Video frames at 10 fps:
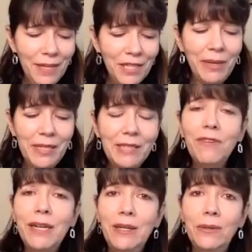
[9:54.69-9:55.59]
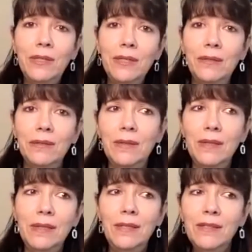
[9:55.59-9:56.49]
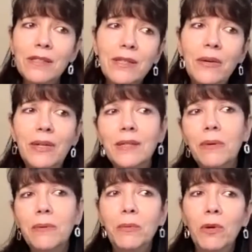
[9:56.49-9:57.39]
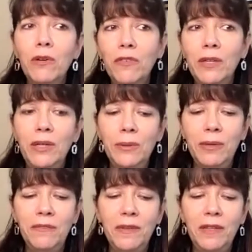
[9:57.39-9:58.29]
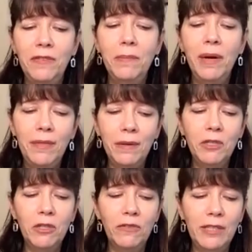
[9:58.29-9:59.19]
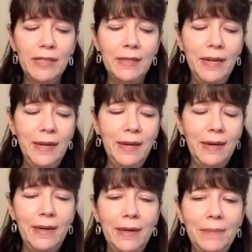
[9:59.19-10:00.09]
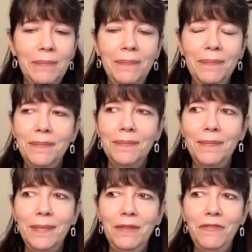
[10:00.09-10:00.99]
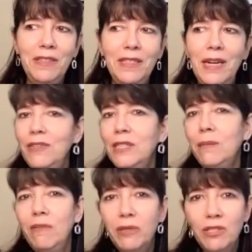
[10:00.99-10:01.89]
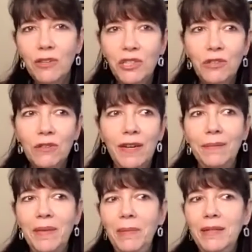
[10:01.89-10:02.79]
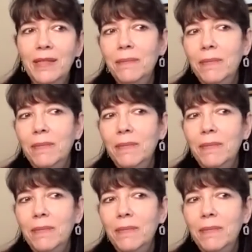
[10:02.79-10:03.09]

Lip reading: So I just invite you to just notice what would work for you. If a month observance, if it's not even something you put structure around, maybe it's